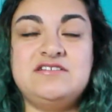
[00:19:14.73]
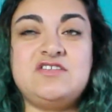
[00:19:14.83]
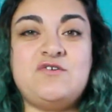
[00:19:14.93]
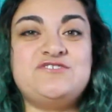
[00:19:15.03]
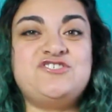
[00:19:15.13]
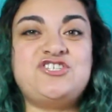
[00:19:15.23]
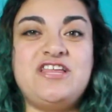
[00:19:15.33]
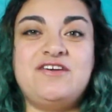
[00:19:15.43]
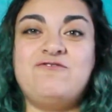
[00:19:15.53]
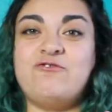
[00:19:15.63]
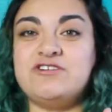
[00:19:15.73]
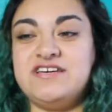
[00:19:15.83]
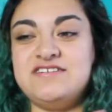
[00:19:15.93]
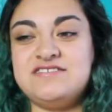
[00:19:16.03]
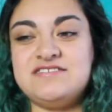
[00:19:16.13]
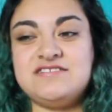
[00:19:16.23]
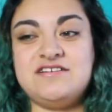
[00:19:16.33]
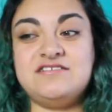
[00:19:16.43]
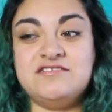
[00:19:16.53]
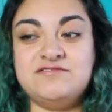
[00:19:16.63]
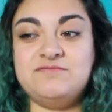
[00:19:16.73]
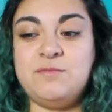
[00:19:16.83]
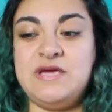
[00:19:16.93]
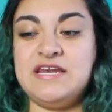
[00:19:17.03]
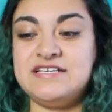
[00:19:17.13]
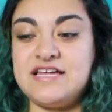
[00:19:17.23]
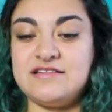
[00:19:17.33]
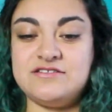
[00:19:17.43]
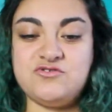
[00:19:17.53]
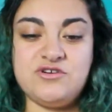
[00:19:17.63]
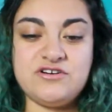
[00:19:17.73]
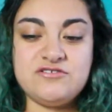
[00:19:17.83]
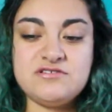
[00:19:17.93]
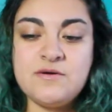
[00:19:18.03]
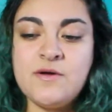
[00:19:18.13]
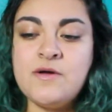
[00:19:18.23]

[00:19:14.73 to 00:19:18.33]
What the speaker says: So I was just shy like 4 days of being exactly 2 years.